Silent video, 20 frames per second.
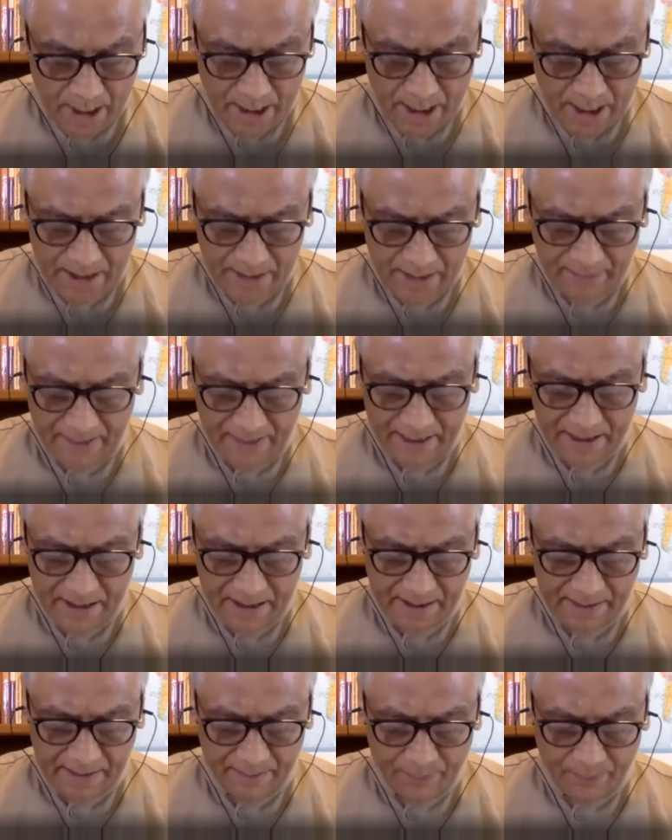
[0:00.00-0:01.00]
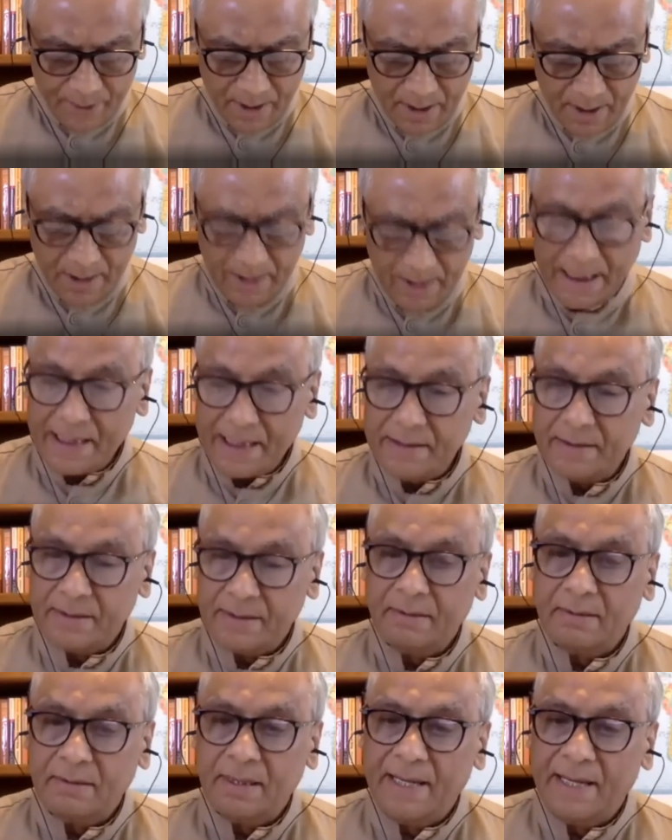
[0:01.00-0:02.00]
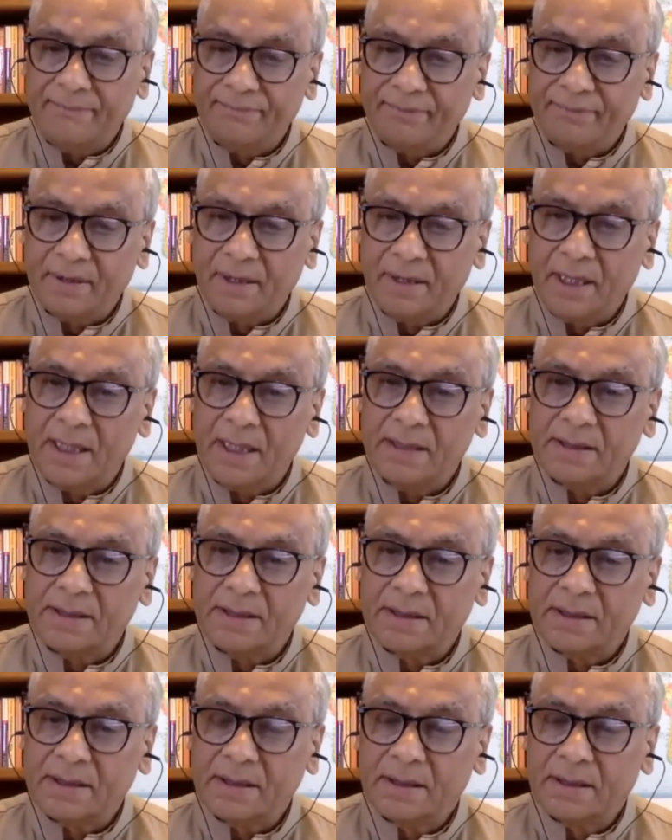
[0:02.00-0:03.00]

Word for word: is a very simple, natural, effortless